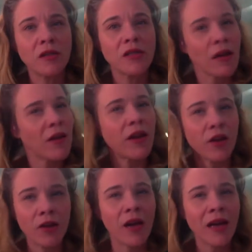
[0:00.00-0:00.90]
Sound like a
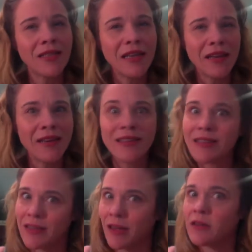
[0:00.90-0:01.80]
good idea?
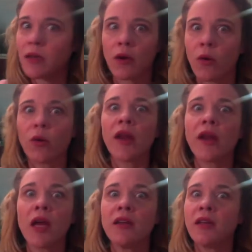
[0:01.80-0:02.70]
Sounds like a great
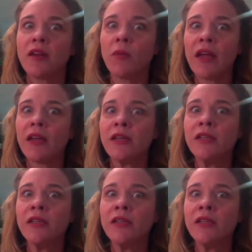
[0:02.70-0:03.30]
idea to me.